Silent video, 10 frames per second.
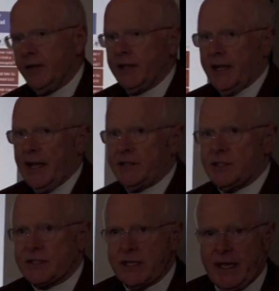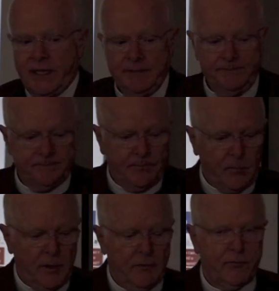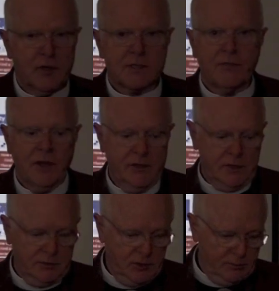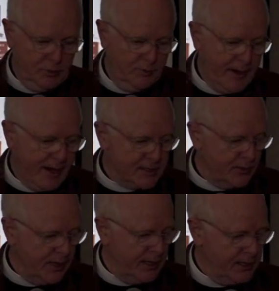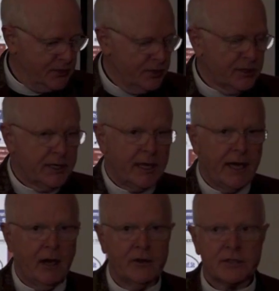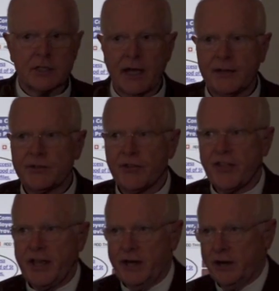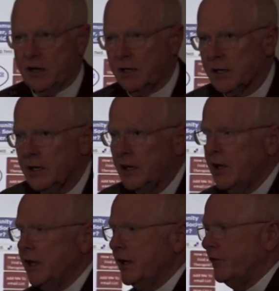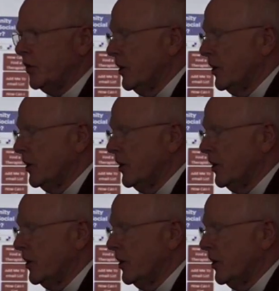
everything I just said, first of all, in your little blue bags that were handed to you today. All the slides are there. If you